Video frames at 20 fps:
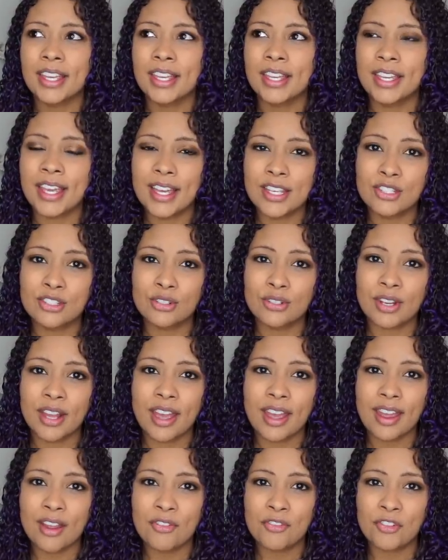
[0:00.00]

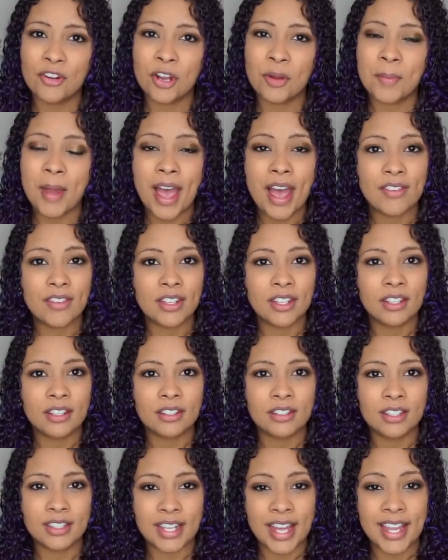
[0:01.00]
yesterday from having
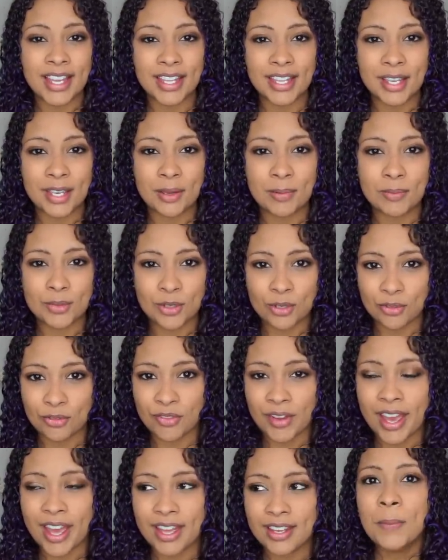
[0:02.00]
to take him to the
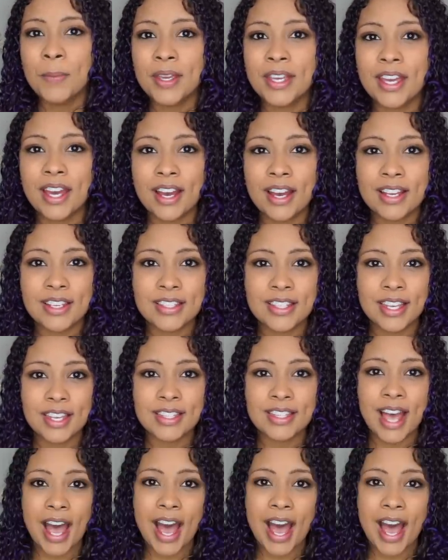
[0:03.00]
vet because his